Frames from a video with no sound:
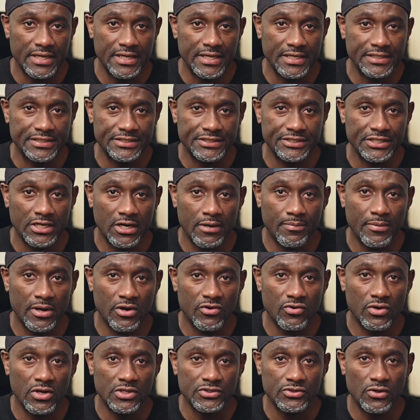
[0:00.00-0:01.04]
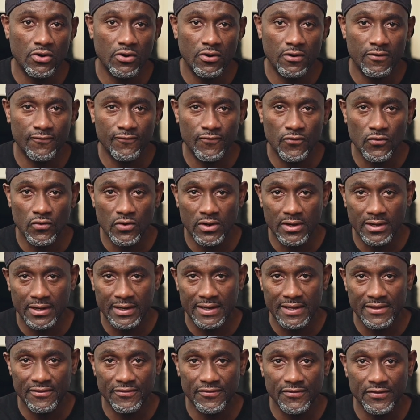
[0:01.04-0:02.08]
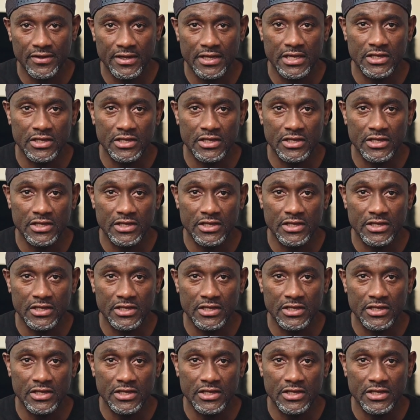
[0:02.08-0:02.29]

It's sharp across all focal length.